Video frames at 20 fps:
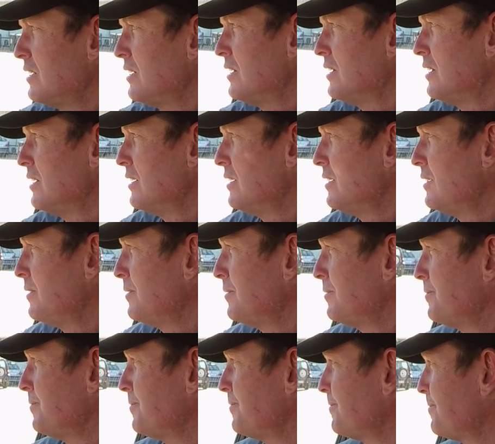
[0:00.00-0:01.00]
at me and go,
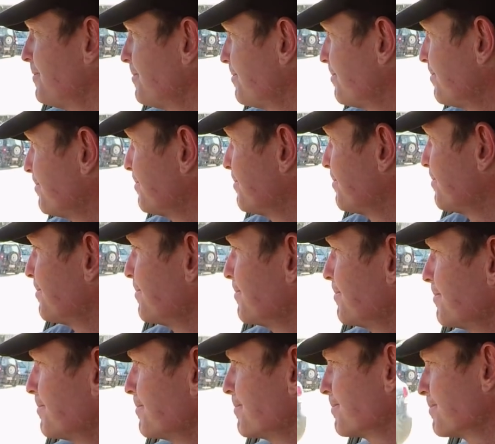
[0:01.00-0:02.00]
yeah, right, Jase,
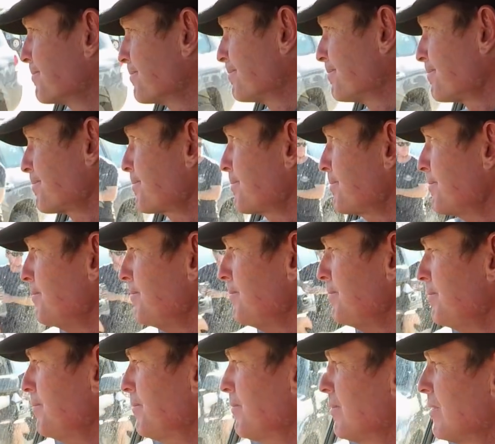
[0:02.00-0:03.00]
yeah, whatever. You're
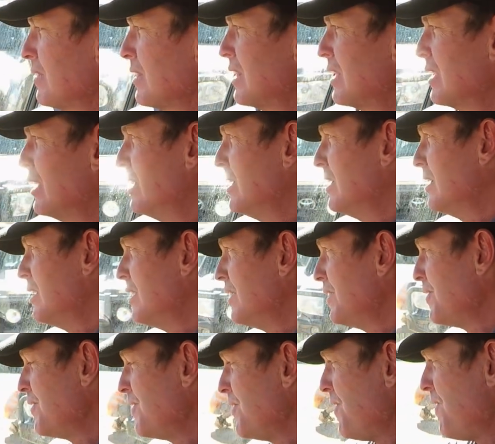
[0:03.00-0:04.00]
not convincing
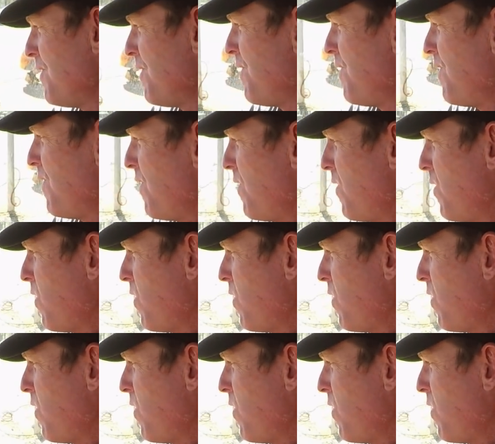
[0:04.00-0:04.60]
me it's a job.